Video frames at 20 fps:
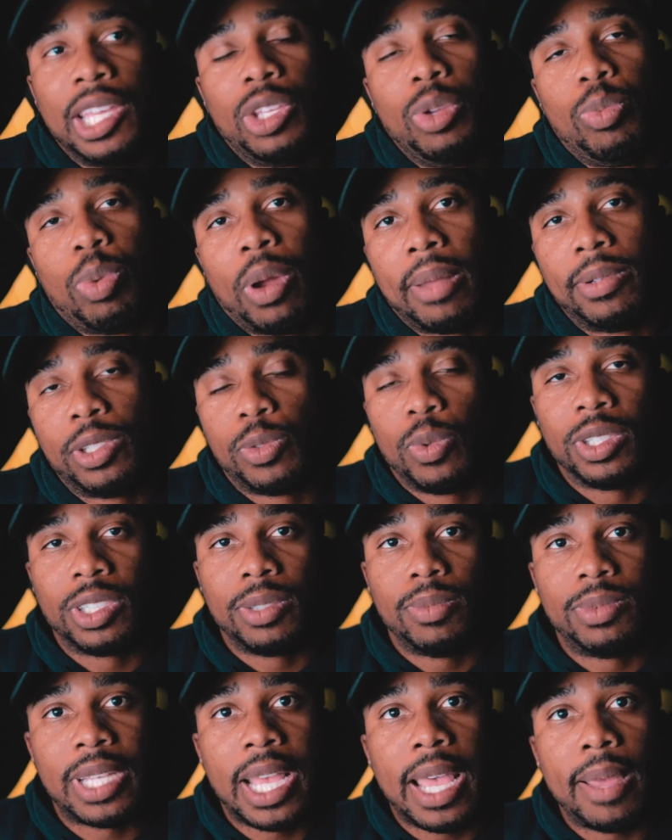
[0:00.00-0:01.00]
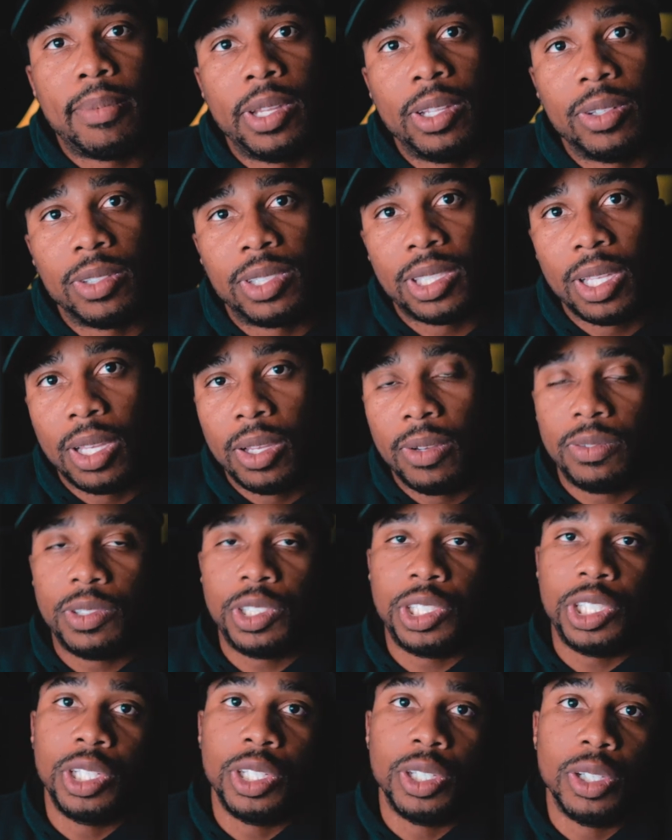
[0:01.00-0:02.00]
You probably just want some time to yourself,
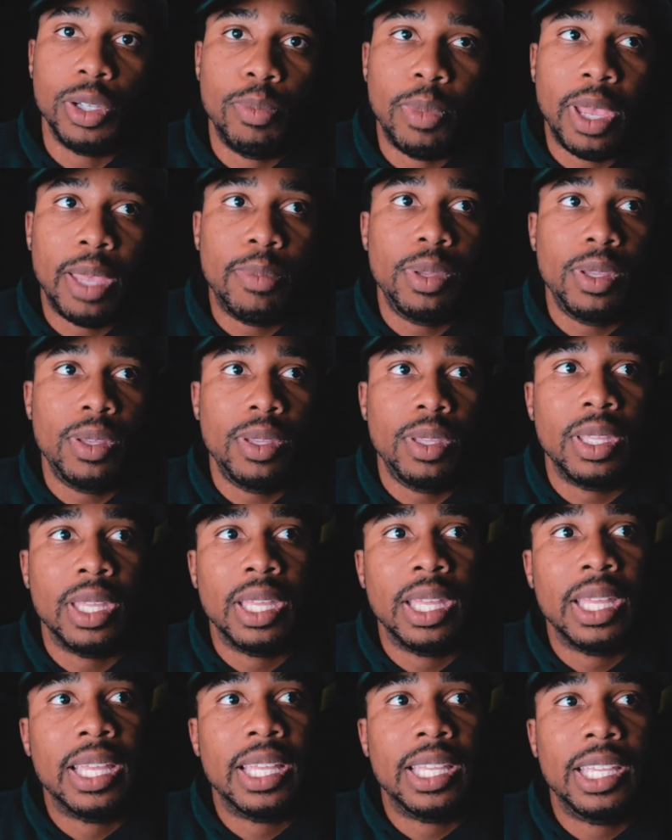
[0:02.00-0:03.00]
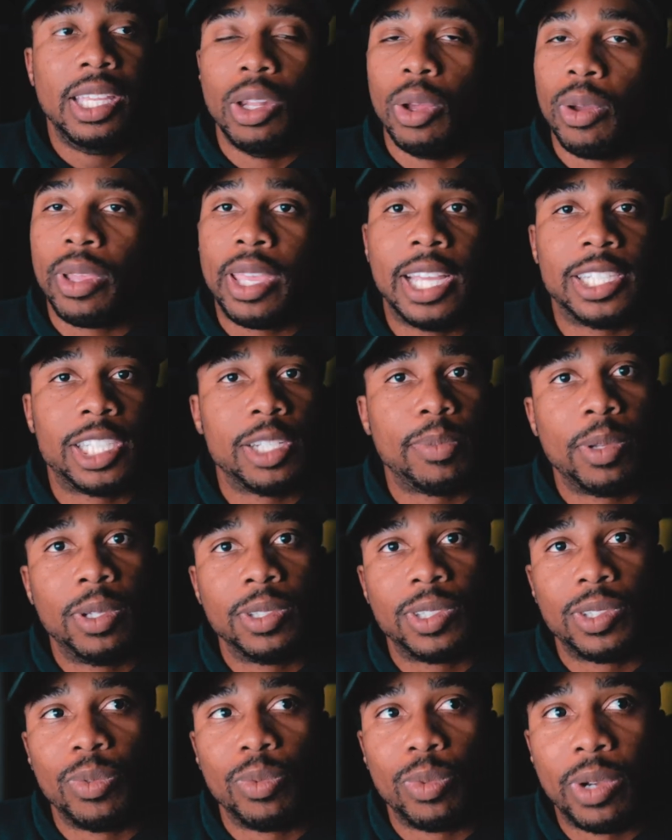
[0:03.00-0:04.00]
chill, maybe, you know, catch up
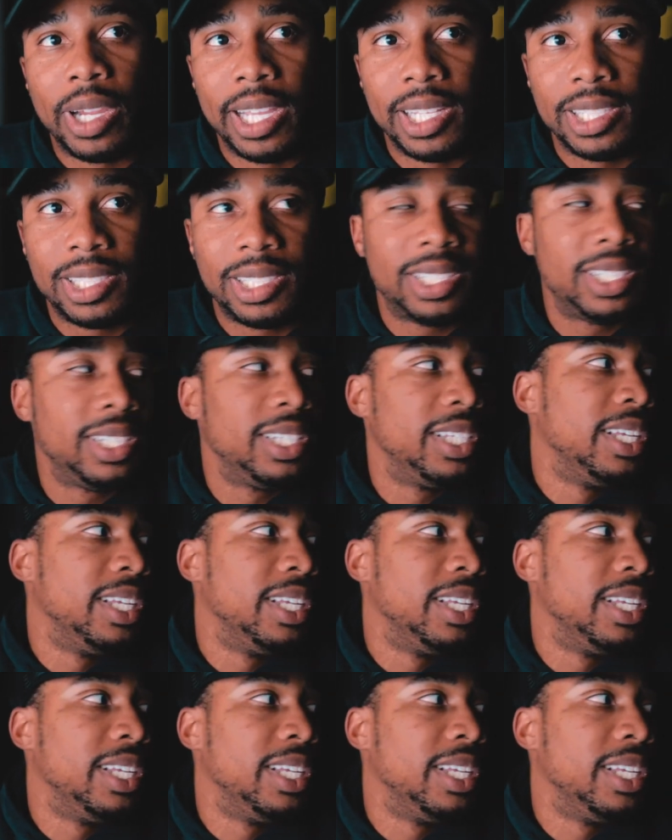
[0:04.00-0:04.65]
on some rest.